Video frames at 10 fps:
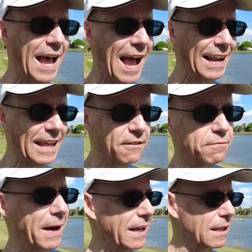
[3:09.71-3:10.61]
And
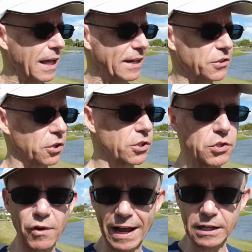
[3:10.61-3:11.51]
if my client
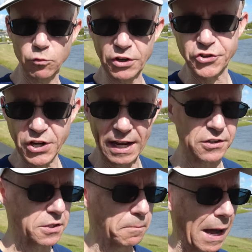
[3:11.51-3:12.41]
turns around and
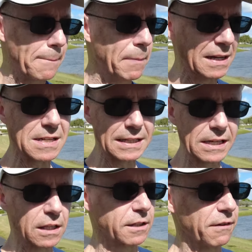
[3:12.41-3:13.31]
rejects my best
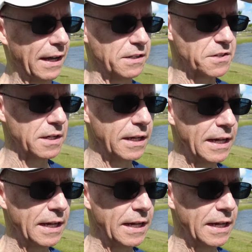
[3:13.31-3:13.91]
legal advice,